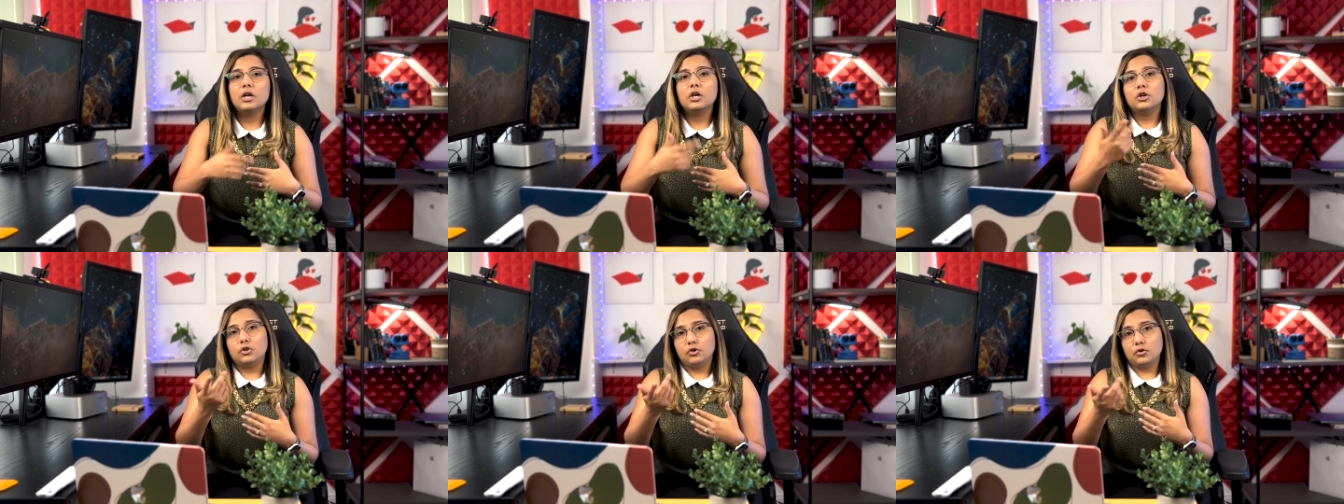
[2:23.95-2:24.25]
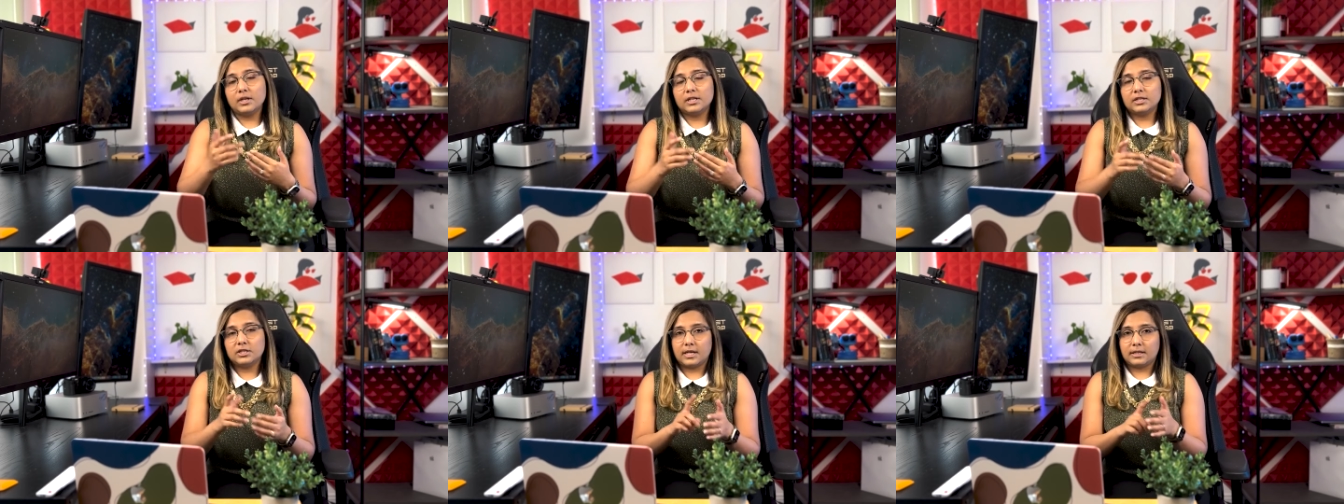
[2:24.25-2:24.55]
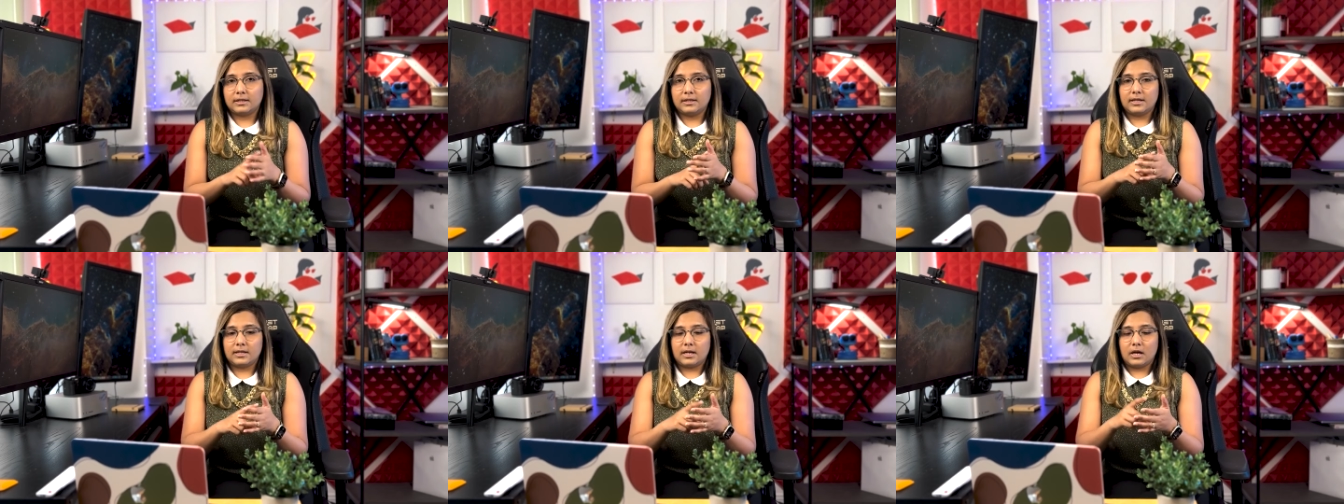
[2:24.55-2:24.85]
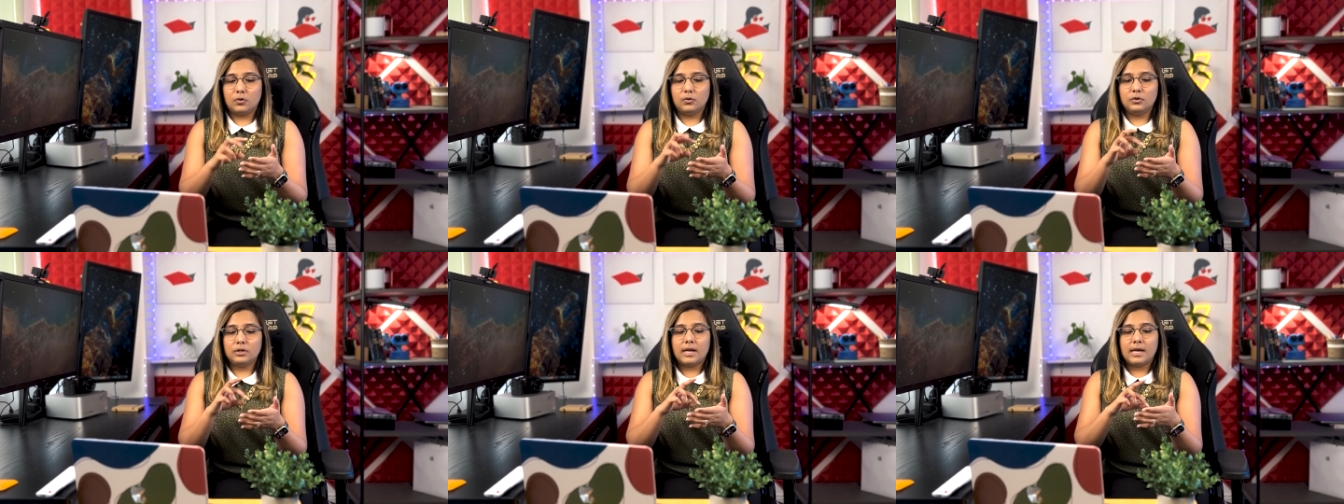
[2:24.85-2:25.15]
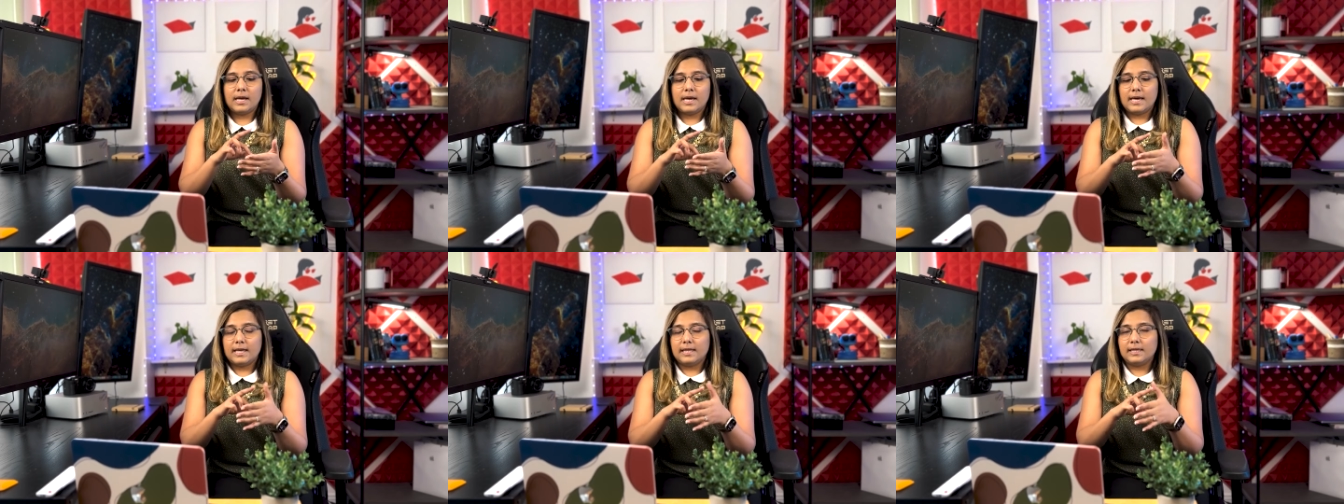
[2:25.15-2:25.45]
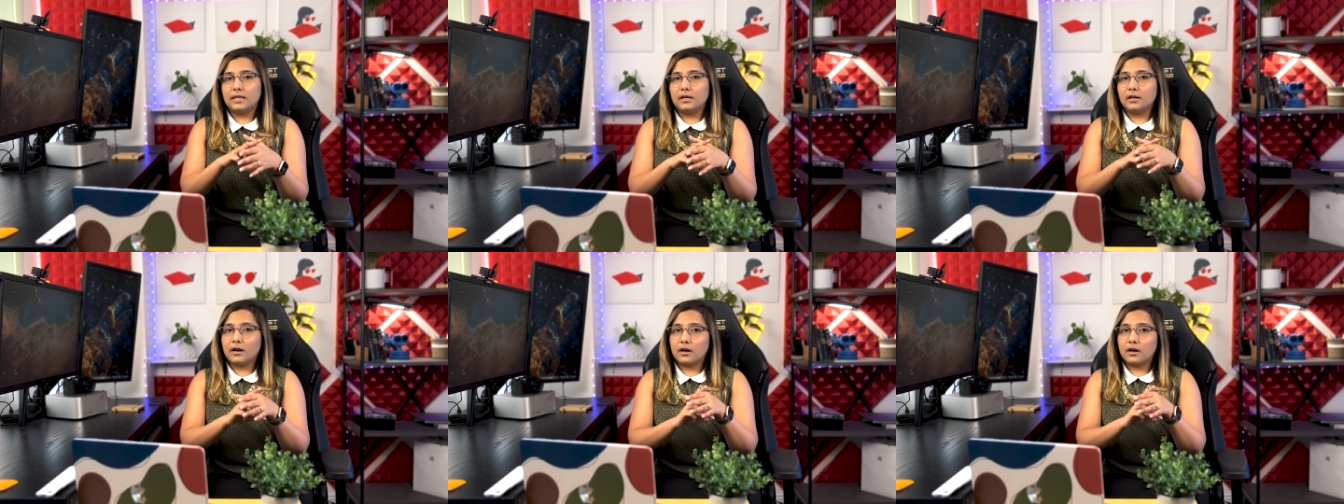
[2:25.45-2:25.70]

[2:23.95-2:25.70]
You can check that out. There are